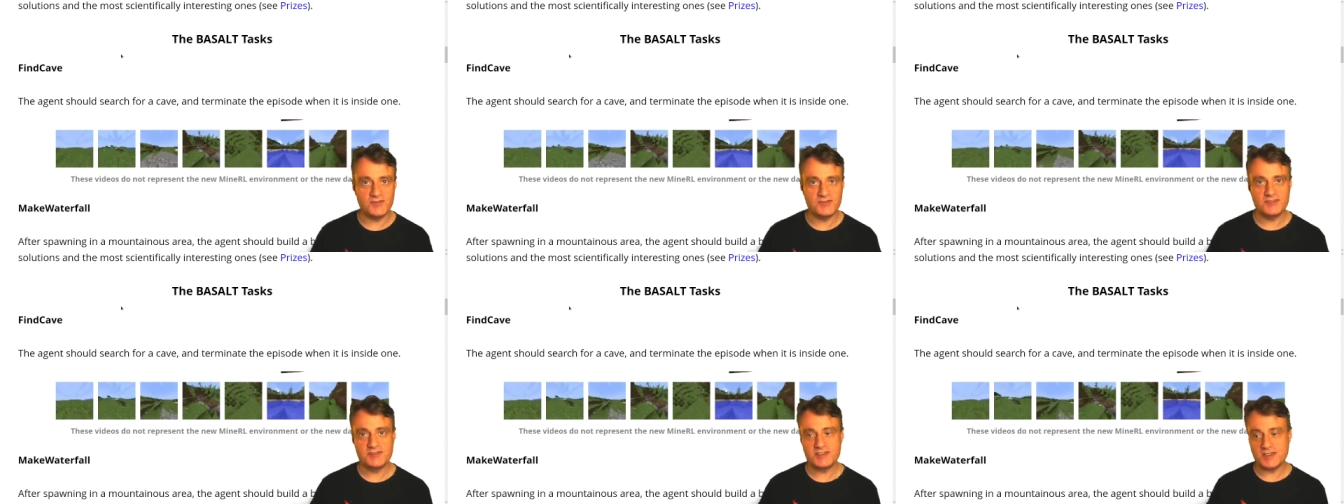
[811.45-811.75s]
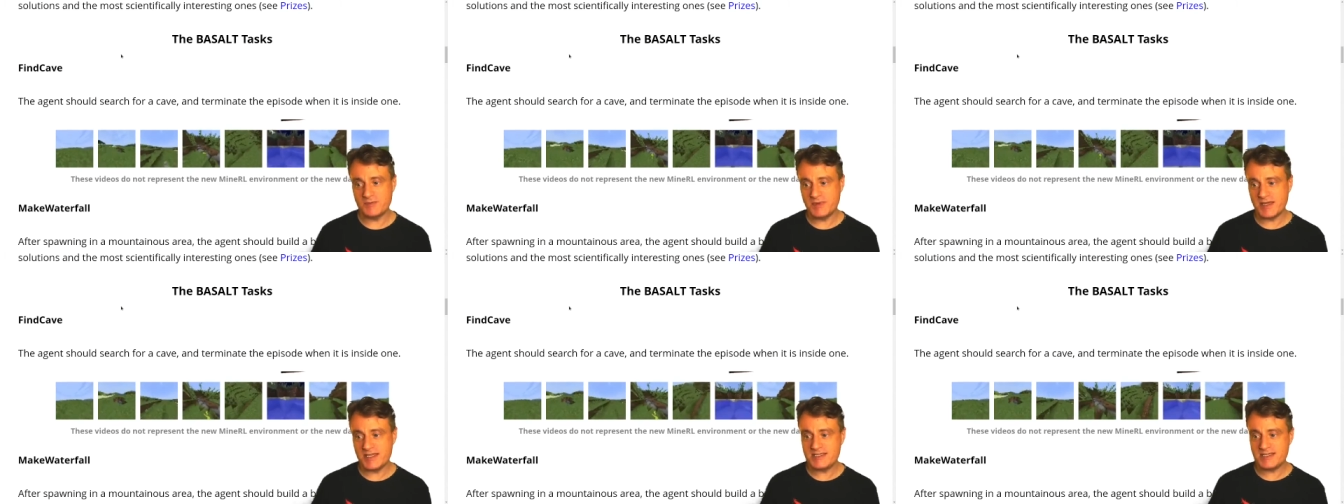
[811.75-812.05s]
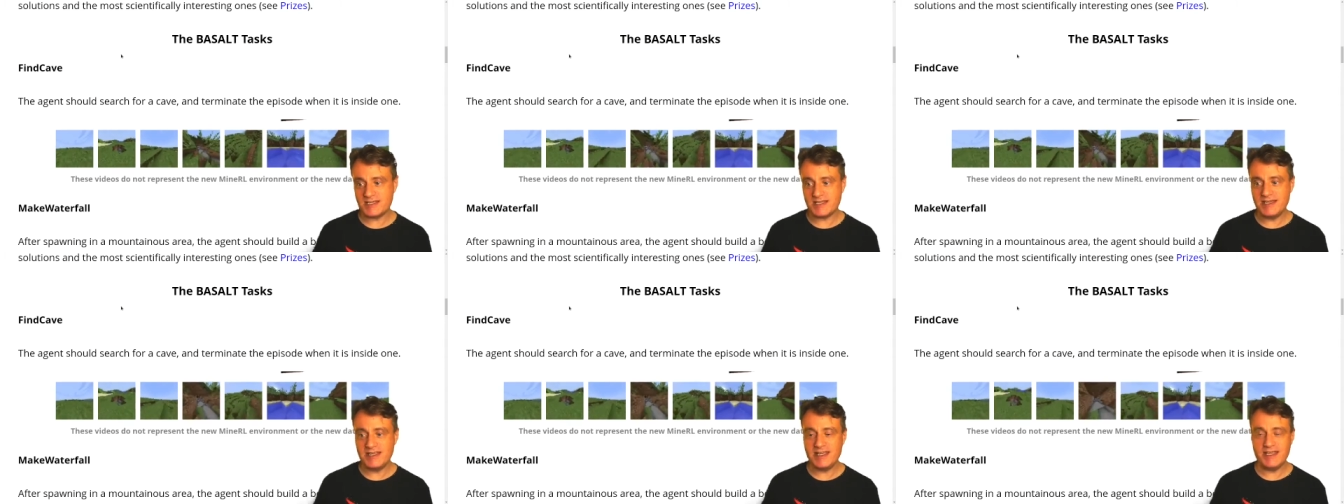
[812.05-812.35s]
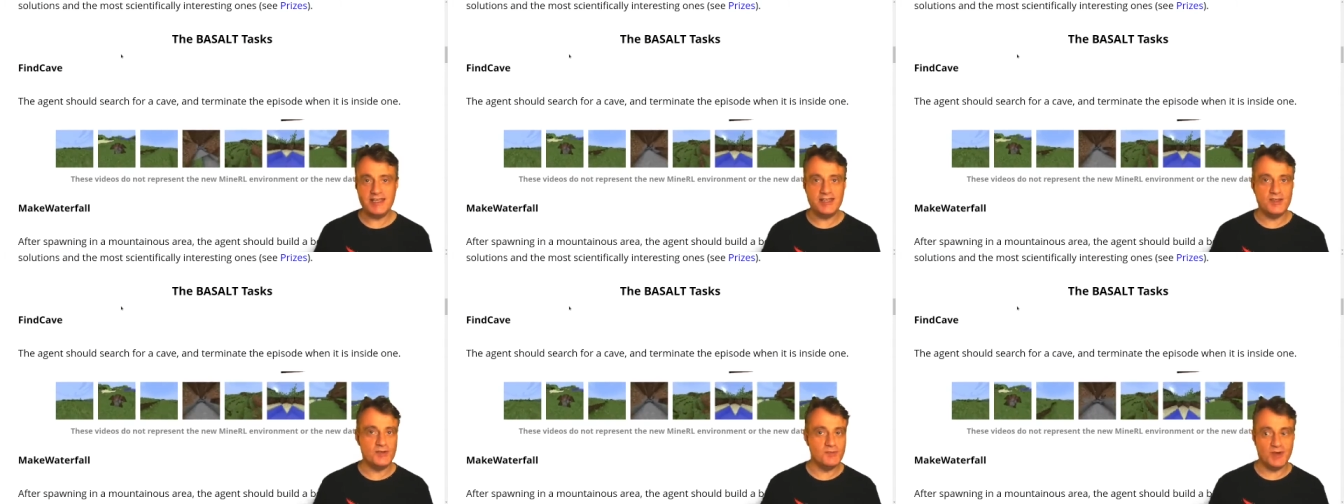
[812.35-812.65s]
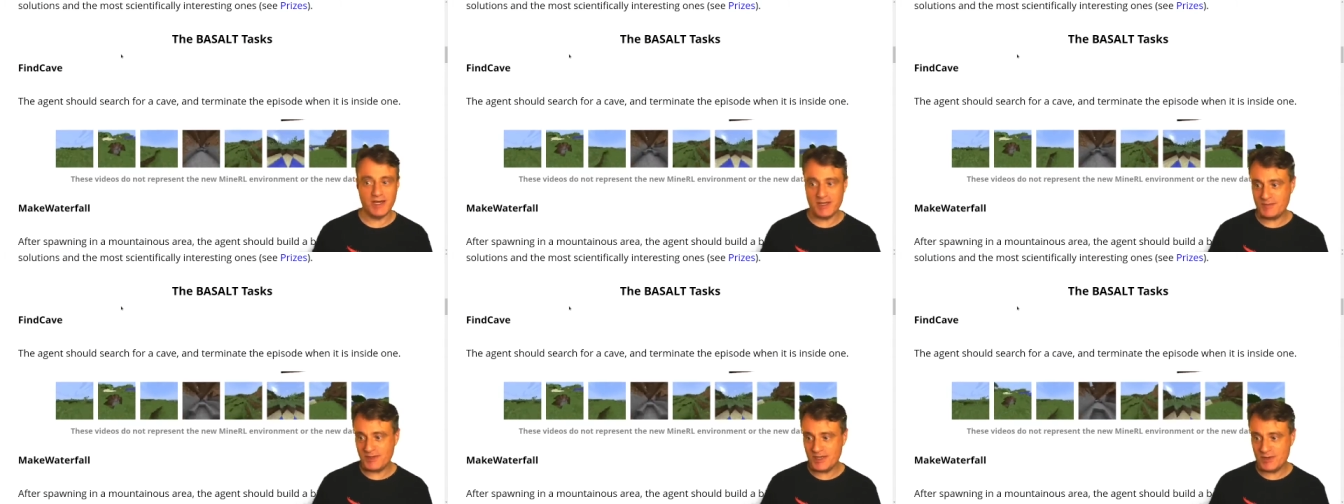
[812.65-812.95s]
So basically, you
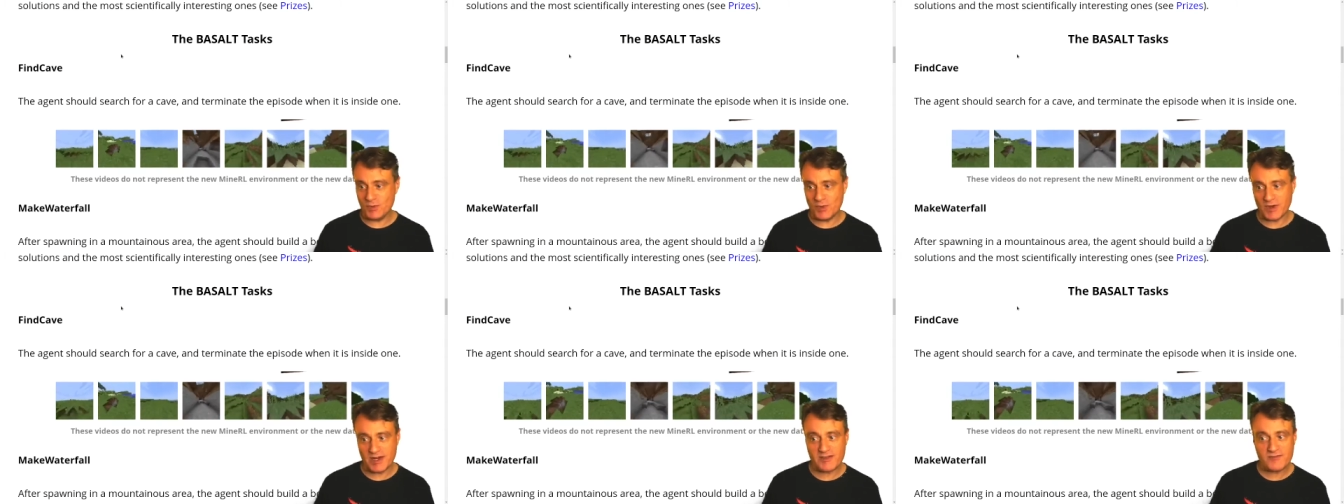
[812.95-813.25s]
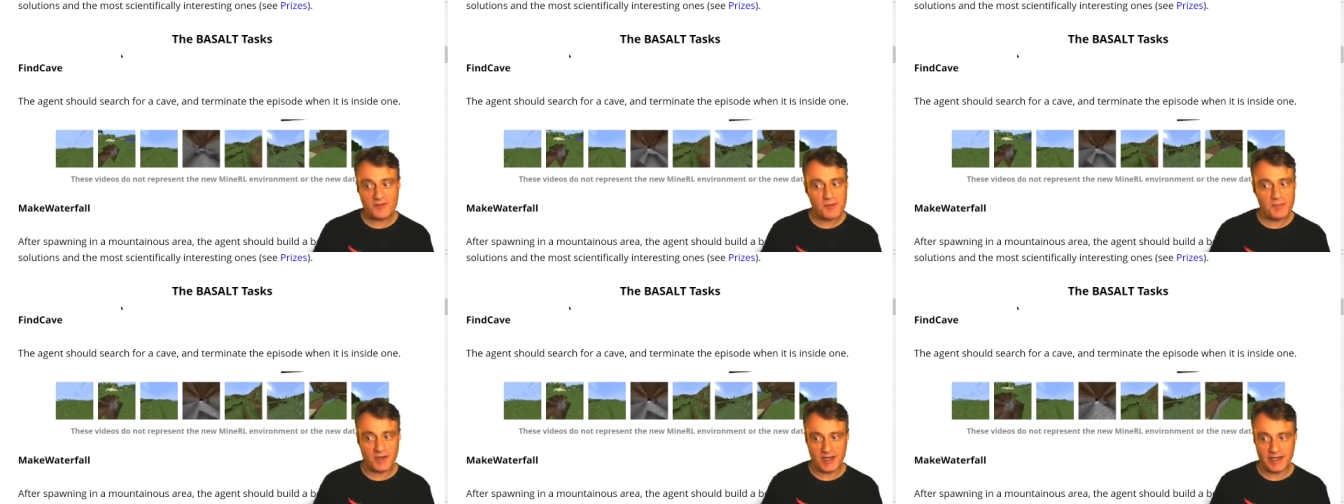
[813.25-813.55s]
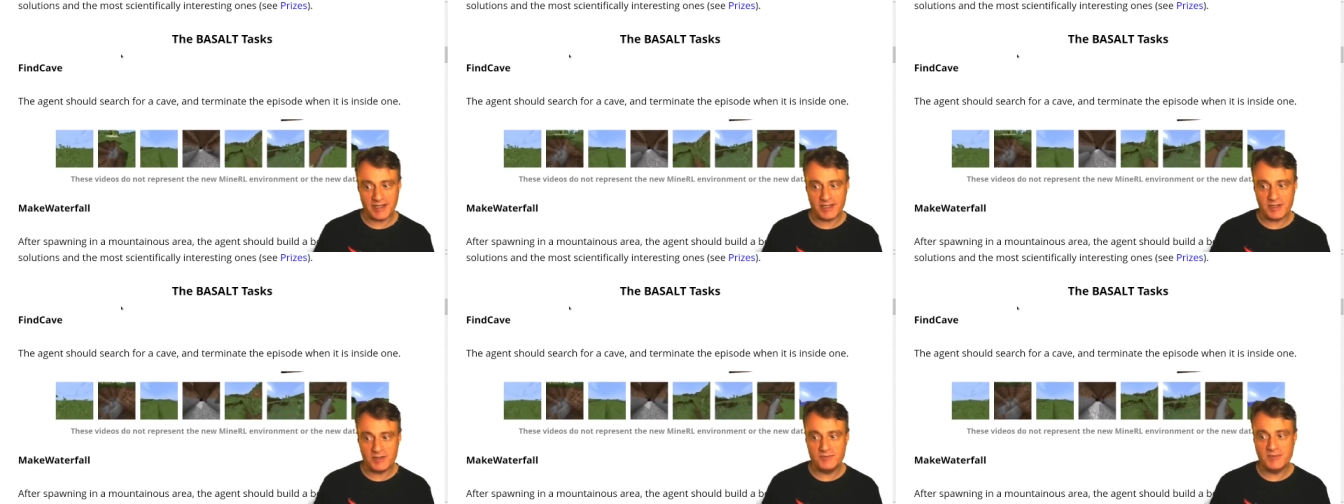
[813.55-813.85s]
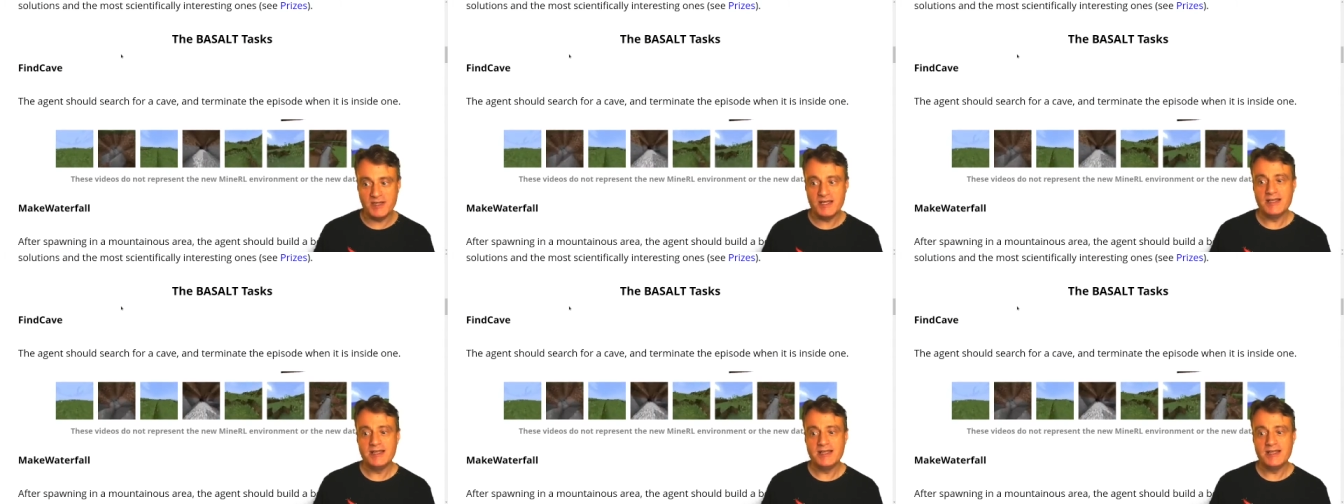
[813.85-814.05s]
might be in whatever biome,